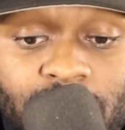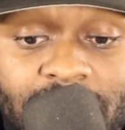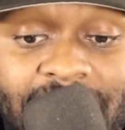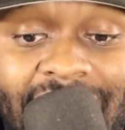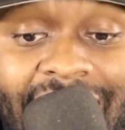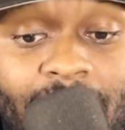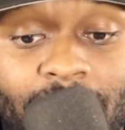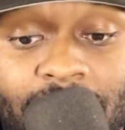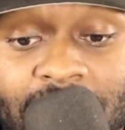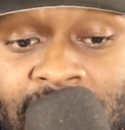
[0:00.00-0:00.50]

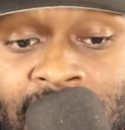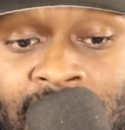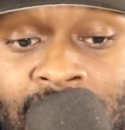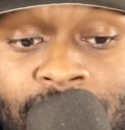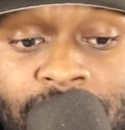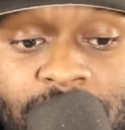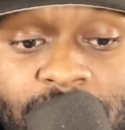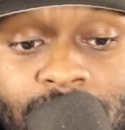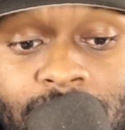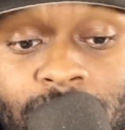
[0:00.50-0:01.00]
Without
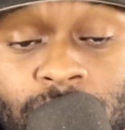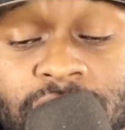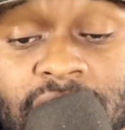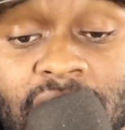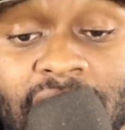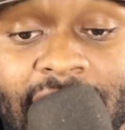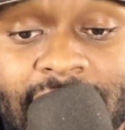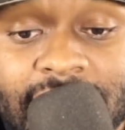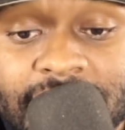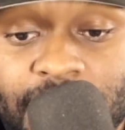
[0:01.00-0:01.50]
him, you lose a
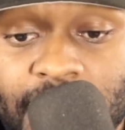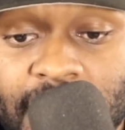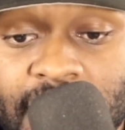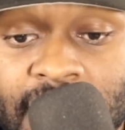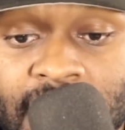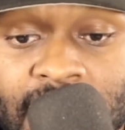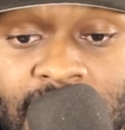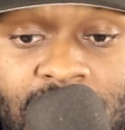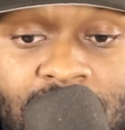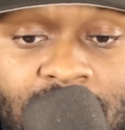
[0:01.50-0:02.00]
lot of
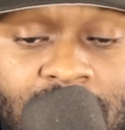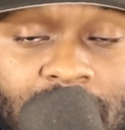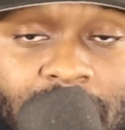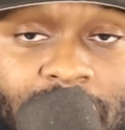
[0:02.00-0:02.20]
speed,